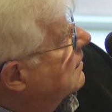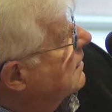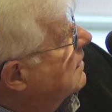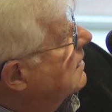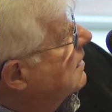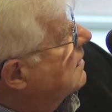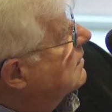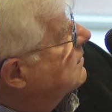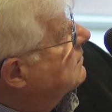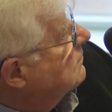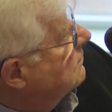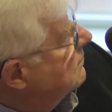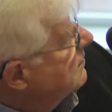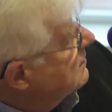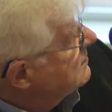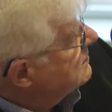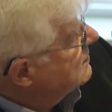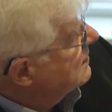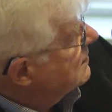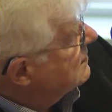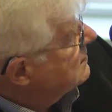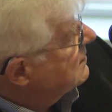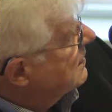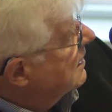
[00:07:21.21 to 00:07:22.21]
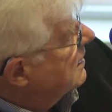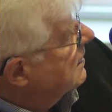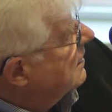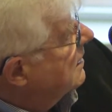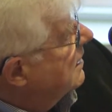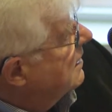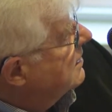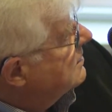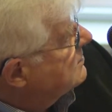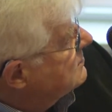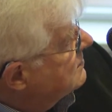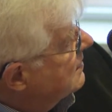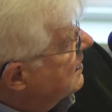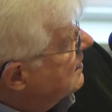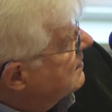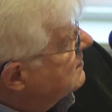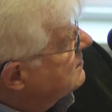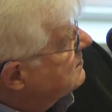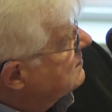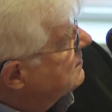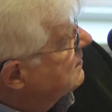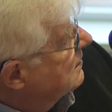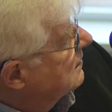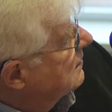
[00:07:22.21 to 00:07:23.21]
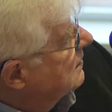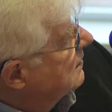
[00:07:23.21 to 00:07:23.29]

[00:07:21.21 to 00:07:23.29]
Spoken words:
characteristics like age, sex